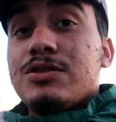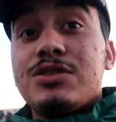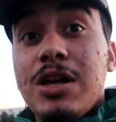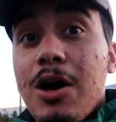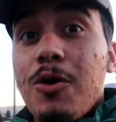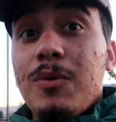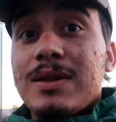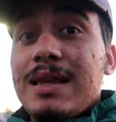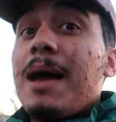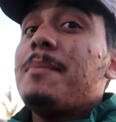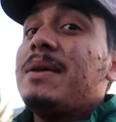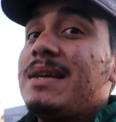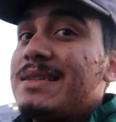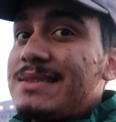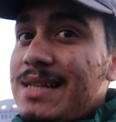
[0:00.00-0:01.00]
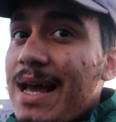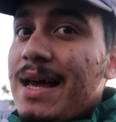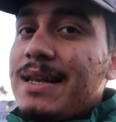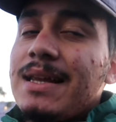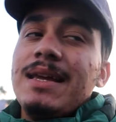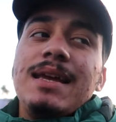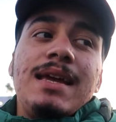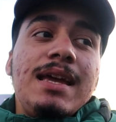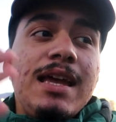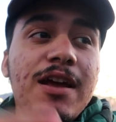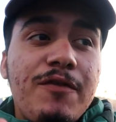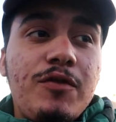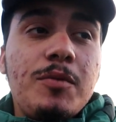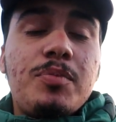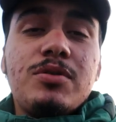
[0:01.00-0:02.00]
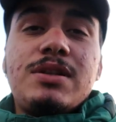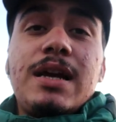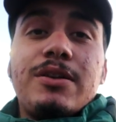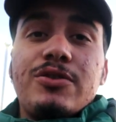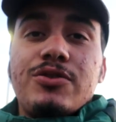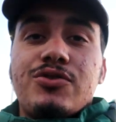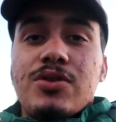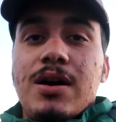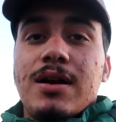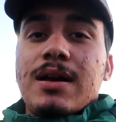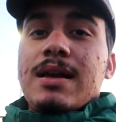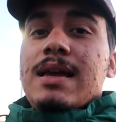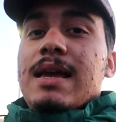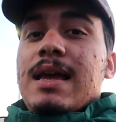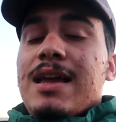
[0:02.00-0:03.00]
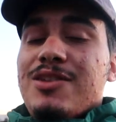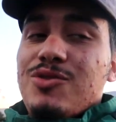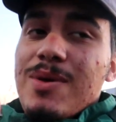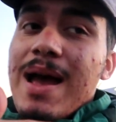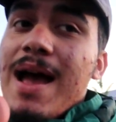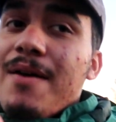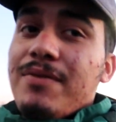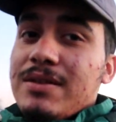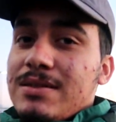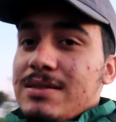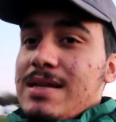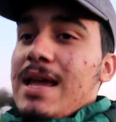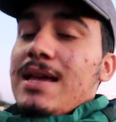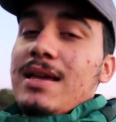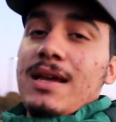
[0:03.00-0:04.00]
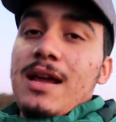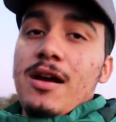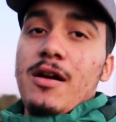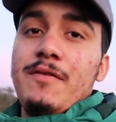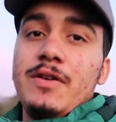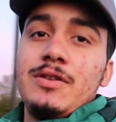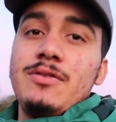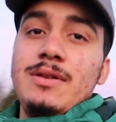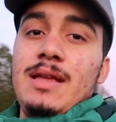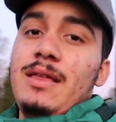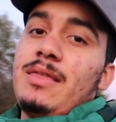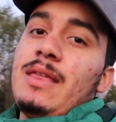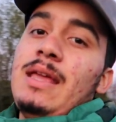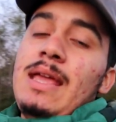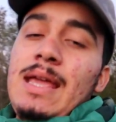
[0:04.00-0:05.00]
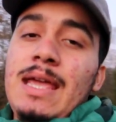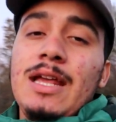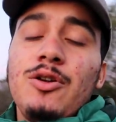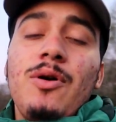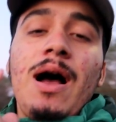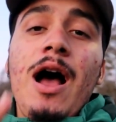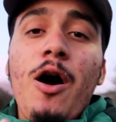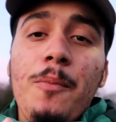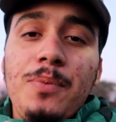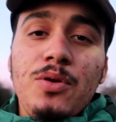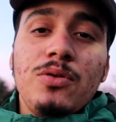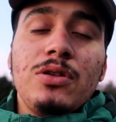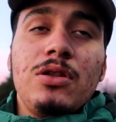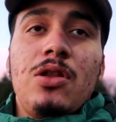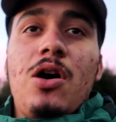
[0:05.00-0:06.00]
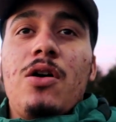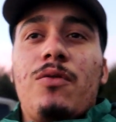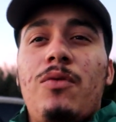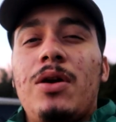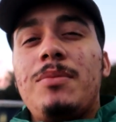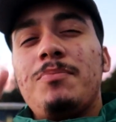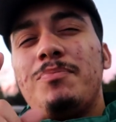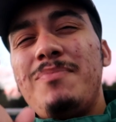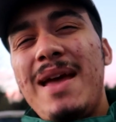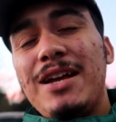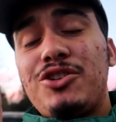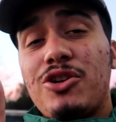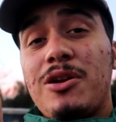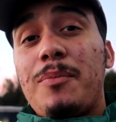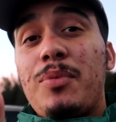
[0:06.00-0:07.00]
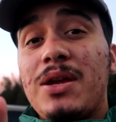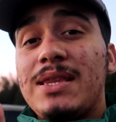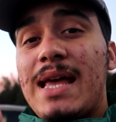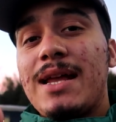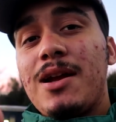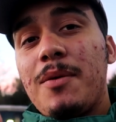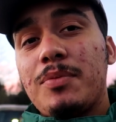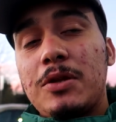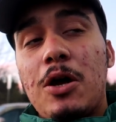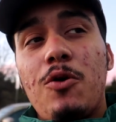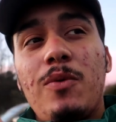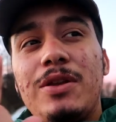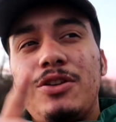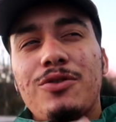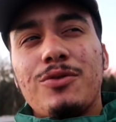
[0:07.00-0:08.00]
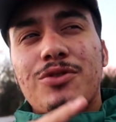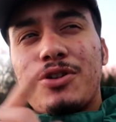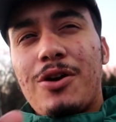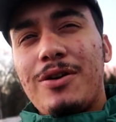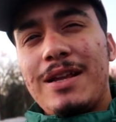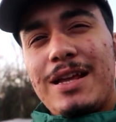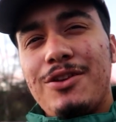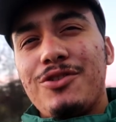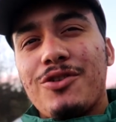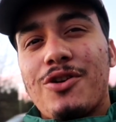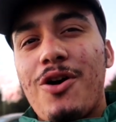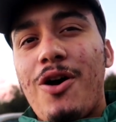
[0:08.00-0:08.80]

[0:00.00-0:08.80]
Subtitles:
So with that being said, if you protect your truck and you have it taken care of underneath, it'll help you in the long run. Make sure to bring that up though when you're turning in your